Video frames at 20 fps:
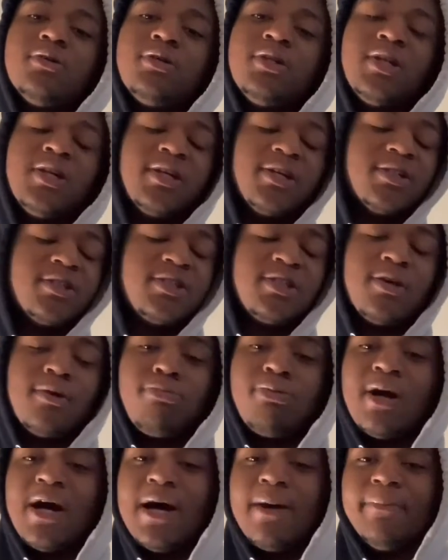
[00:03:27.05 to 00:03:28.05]
Yeah, she a
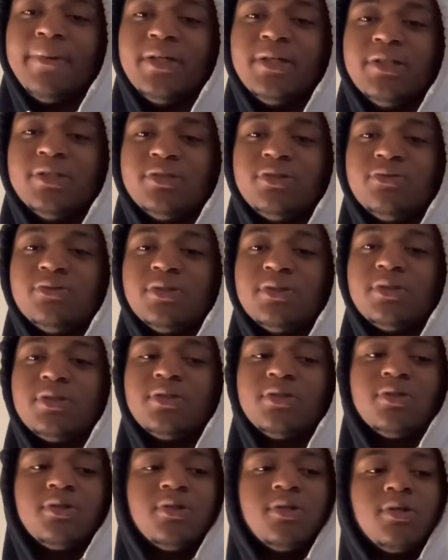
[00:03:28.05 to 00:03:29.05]
problem in these streets.
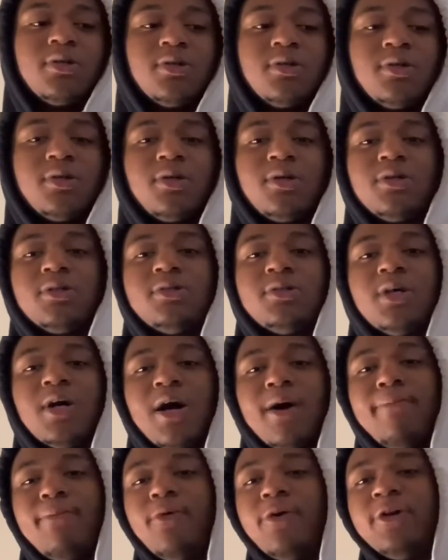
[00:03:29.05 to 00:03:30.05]
So
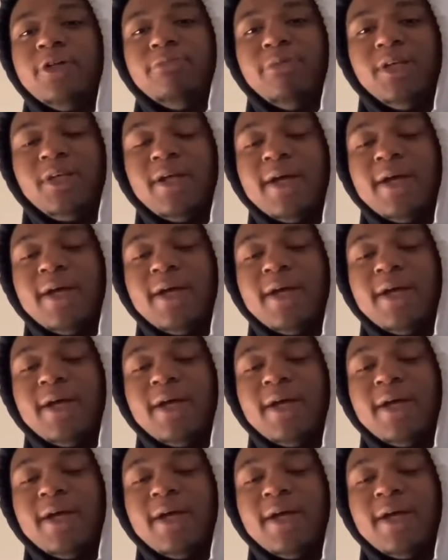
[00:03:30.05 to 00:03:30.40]
y'all boys be